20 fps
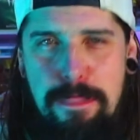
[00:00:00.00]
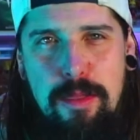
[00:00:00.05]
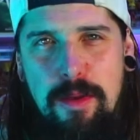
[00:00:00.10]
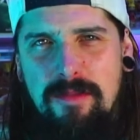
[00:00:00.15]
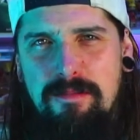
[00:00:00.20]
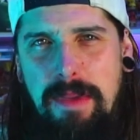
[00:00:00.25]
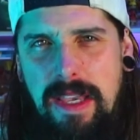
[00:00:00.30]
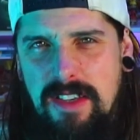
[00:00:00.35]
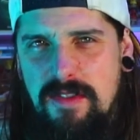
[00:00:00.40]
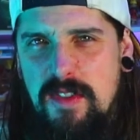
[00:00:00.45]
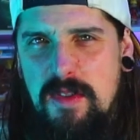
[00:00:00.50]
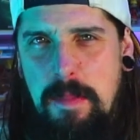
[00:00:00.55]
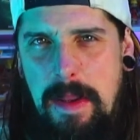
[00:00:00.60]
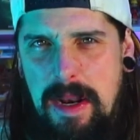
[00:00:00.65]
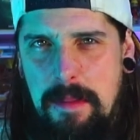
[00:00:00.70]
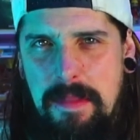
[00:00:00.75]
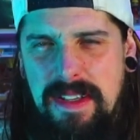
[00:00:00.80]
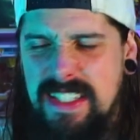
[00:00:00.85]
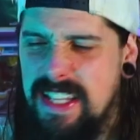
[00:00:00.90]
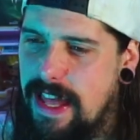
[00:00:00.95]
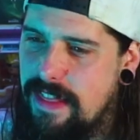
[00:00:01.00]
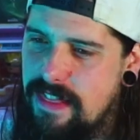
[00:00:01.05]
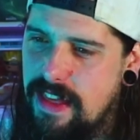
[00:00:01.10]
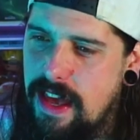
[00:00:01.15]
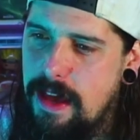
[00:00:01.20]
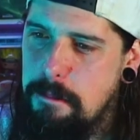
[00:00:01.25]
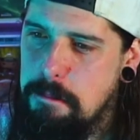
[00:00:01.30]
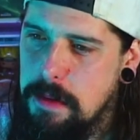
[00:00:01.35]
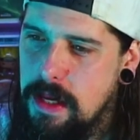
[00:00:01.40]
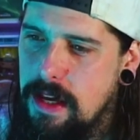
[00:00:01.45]
Bit of a spelling mistake
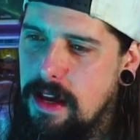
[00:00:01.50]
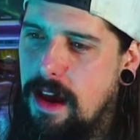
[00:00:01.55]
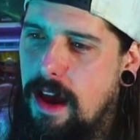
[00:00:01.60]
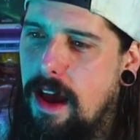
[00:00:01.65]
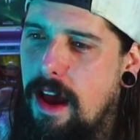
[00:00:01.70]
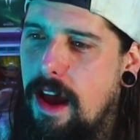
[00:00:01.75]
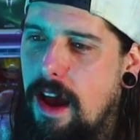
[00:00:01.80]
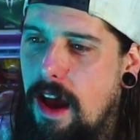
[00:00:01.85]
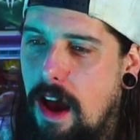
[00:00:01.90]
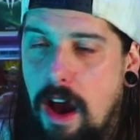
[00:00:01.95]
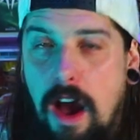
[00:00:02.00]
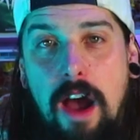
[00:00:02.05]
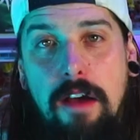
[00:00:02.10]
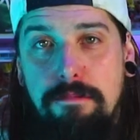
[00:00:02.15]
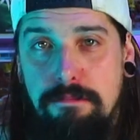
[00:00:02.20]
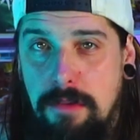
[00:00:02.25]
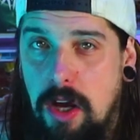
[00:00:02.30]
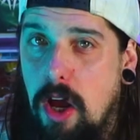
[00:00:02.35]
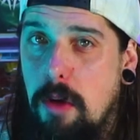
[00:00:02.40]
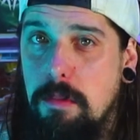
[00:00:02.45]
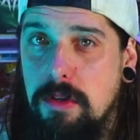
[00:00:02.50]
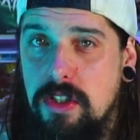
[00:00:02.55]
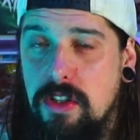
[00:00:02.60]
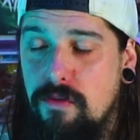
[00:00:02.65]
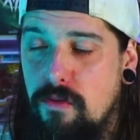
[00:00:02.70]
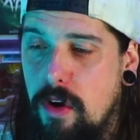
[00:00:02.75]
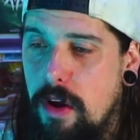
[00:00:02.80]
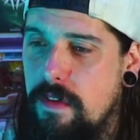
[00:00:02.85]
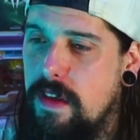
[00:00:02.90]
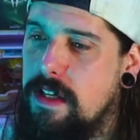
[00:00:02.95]
there. I must
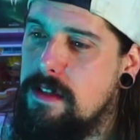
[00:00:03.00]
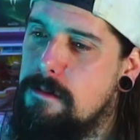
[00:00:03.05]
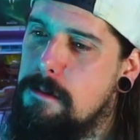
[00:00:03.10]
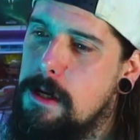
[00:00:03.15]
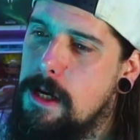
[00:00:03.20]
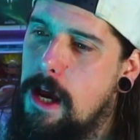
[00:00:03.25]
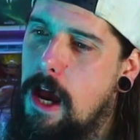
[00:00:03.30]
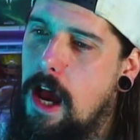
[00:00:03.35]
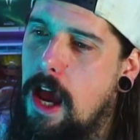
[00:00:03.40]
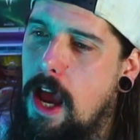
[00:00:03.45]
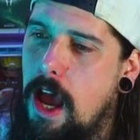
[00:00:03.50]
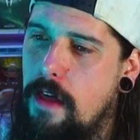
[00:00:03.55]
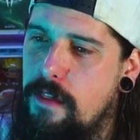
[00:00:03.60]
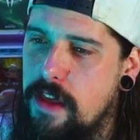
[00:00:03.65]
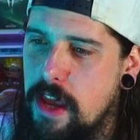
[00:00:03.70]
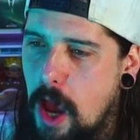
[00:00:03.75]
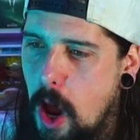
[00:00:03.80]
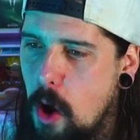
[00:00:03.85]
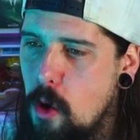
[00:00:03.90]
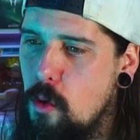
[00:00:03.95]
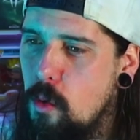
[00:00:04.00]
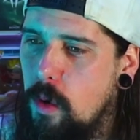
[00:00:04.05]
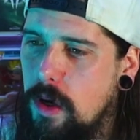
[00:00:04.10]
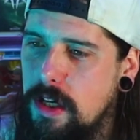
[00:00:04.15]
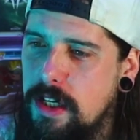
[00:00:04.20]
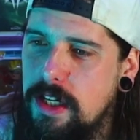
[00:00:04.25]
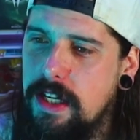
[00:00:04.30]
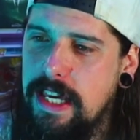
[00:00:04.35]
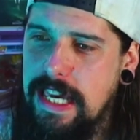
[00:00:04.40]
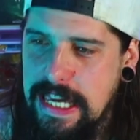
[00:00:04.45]
have wrote this. The
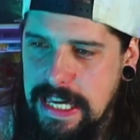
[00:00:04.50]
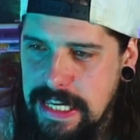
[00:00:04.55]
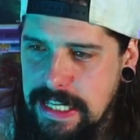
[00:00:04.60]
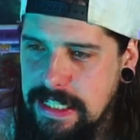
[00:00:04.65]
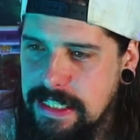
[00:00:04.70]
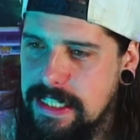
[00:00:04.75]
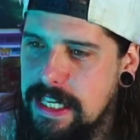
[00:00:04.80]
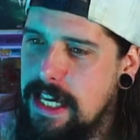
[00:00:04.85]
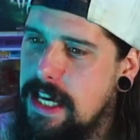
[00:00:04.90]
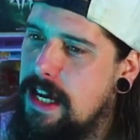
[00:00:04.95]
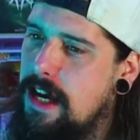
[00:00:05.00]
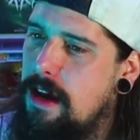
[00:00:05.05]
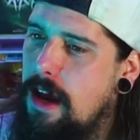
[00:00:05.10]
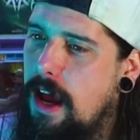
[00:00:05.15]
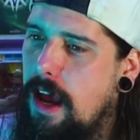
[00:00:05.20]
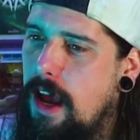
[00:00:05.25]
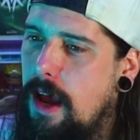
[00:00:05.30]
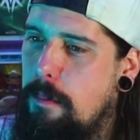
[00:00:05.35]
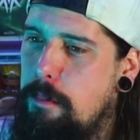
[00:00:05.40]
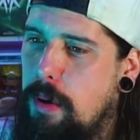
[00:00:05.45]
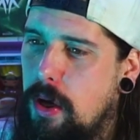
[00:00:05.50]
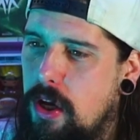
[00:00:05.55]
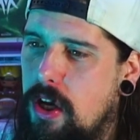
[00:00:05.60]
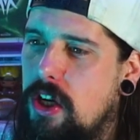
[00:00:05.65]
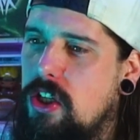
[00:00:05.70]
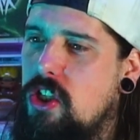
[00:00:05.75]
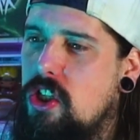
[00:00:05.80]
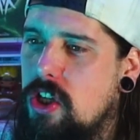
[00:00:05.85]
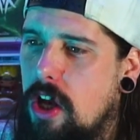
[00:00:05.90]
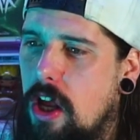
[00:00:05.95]
overheat per
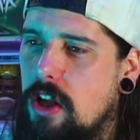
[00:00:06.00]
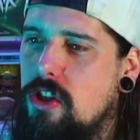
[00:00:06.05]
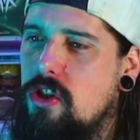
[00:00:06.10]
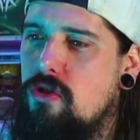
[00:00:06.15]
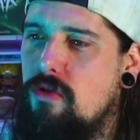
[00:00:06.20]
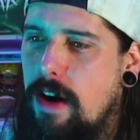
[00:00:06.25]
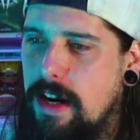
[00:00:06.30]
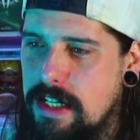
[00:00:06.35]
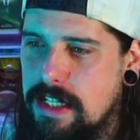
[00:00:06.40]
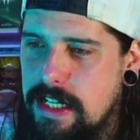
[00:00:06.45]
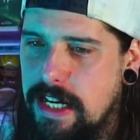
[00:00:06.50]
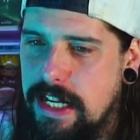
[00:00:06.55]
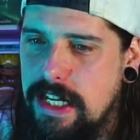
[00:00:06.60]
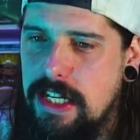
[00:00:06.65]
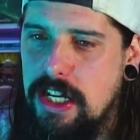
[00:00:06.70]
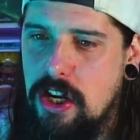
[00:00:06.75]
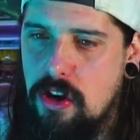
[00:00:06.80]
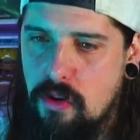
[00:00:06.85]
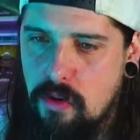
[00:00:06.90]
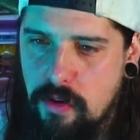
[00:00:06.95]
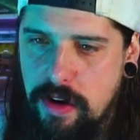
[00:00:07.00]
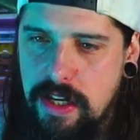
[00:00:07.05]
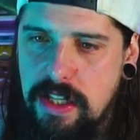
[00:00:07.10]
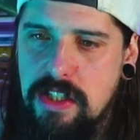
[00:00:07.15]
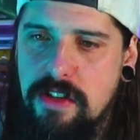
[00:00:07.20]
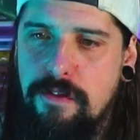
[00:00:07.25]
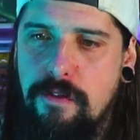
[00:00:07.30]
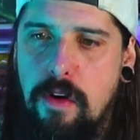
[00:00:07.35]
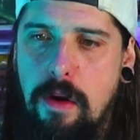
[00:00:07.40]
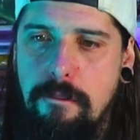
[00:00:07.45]
shot drastically
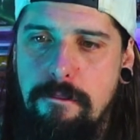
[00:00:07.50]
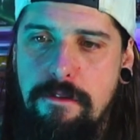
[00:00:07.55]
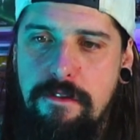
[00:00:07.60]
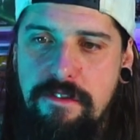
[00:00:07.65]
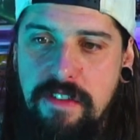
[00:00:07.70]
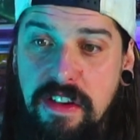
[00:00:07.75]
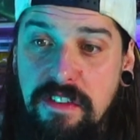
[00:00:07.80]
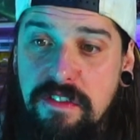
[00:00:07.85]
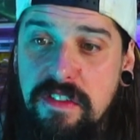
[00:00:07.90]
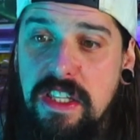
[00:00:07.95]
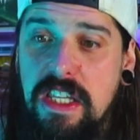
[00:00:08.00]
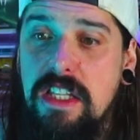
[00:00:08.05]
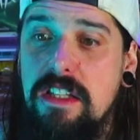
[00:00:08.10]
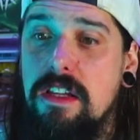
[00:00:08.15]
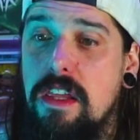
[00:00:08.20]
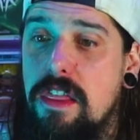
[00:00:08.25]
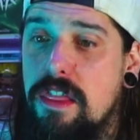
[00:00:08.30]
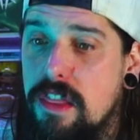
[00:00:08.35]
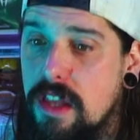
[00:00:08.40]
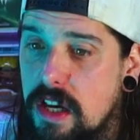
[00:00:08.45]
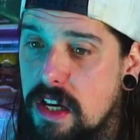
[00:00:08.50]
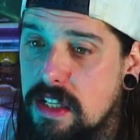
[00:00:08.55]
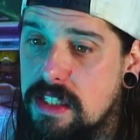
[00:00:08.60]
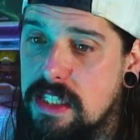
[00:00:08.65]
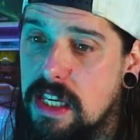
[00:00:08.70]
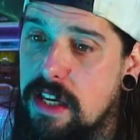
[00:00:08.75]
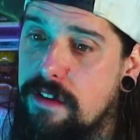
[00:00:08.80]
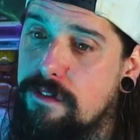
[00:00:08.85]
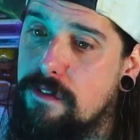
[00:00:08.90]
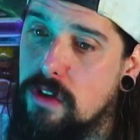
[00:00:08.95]
decreased from 50 to
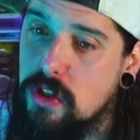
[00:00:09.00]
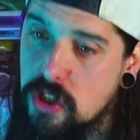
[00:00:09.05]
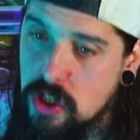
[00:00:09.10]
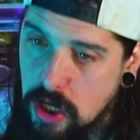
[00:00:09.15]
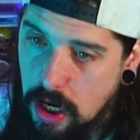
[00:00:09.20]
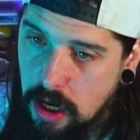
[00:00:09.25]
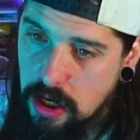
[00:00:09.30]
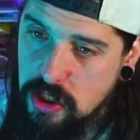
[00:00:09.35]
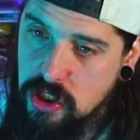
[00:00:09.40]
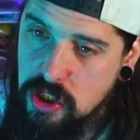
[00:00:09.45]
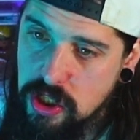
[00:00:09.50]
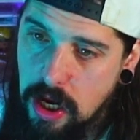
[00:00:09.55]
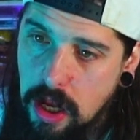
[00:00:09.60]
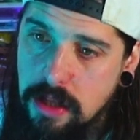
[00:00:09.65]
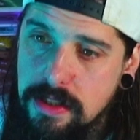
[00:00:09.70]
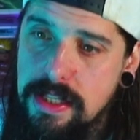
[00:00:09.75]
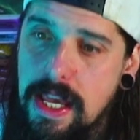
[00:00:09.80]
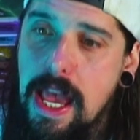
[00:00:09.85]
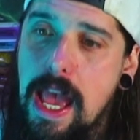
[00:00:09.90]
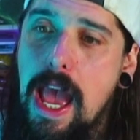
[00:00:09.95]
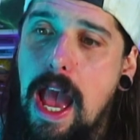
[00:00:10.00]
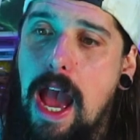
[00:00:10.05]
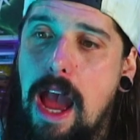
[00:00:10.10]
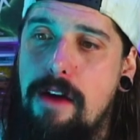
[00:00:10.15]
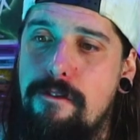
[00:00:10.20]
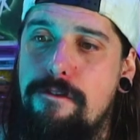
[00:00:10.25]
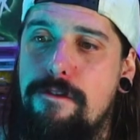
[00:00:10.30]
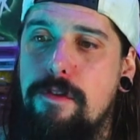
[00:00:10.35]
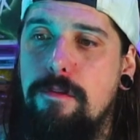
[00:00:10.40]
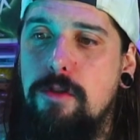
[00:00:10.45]
30 for charge shots
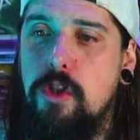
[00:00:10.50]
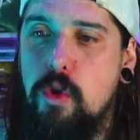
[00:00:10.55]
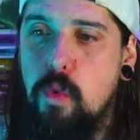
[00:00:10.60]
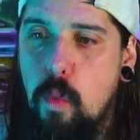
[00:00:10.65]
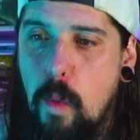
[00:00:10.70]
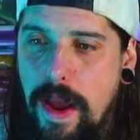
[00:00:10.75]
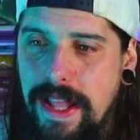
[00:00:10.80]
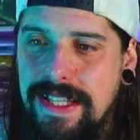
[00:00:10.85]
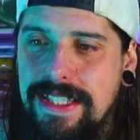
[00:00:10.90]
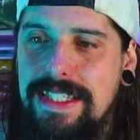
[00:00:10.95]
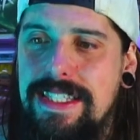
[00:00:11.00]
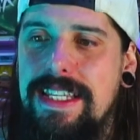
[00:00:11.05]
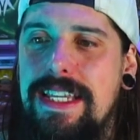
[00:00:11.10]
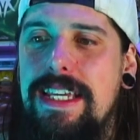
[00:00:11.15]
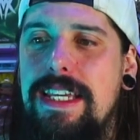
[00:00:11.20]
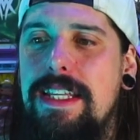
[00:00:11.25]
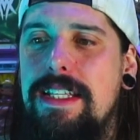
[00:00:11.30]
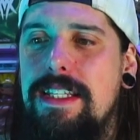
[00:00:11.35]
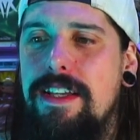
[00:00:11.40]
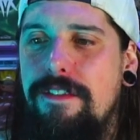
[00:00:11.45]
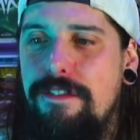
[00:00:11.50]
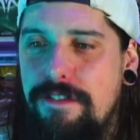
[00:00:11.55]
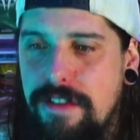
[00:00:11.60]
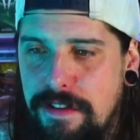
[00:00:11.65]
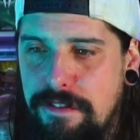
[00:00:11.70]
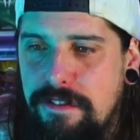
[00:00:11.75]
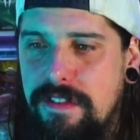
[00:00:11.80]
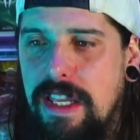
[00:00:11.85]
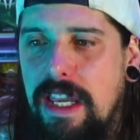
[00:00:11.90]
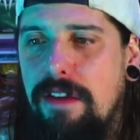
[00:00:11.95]
and from 20 to
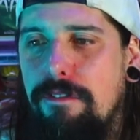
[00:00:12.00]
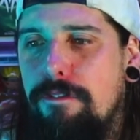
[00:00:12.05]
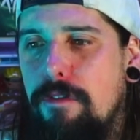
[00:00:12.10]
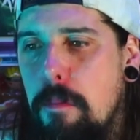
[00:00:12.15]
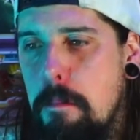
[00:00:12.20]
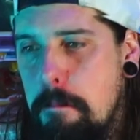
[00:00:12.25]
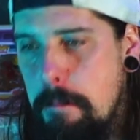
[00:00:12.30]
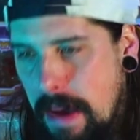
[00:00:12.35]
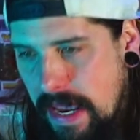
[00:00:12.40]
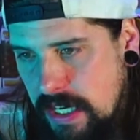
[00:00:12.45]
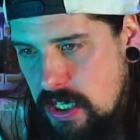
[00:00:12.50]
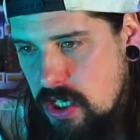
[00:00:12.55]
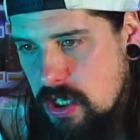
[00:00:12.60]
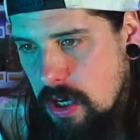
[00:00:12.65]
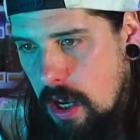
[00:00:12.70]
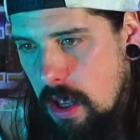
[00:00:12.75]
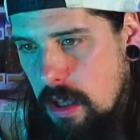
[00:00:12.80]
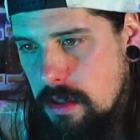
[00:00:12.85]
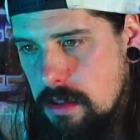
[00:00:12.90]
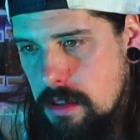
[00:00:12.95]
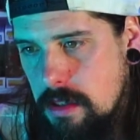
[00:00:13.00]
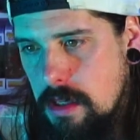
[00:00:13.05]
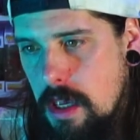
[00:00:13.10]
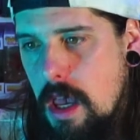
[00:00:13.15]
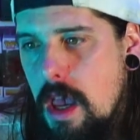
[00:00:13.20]
15 from base shots.